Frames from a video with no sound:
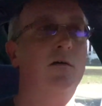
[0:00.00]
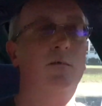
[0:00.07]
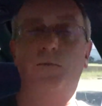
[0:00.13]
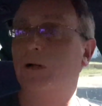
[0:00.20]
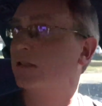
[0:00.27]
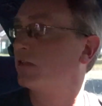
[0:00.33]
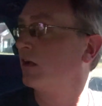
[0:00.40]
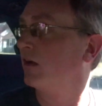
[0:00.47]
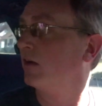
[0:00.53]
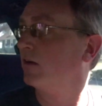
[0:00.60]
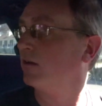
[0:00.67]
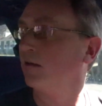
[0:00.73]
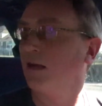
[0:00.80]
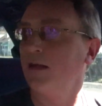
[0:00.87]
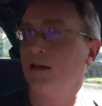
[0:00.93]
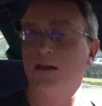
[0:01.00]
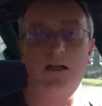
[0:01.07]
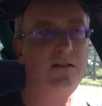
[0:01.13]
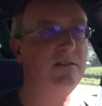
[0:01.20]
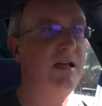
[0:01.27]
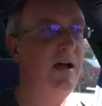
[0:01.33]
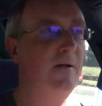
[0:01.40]
But hey, it
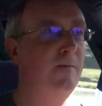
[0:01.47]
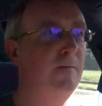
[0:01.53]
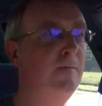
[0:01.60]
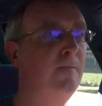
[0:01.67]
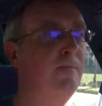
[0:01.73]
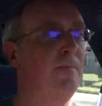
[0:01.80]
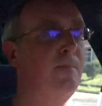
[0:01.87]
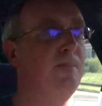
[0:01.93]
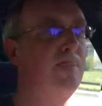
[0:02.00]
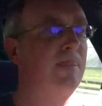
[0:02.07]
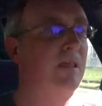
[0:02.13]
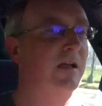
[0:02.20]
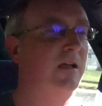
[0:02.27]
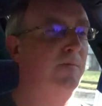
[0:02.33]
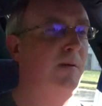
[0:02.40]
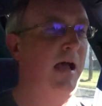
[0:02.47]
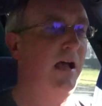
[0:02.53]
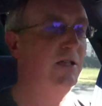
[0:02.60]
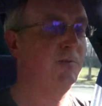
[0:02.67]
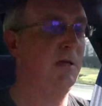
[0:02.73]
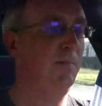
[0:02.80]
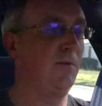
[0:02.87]
kicks down. I can
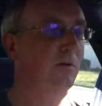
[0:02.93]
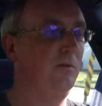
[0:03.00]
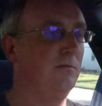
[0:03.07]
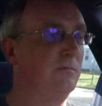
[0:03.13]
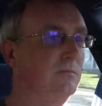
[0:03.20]
pass people.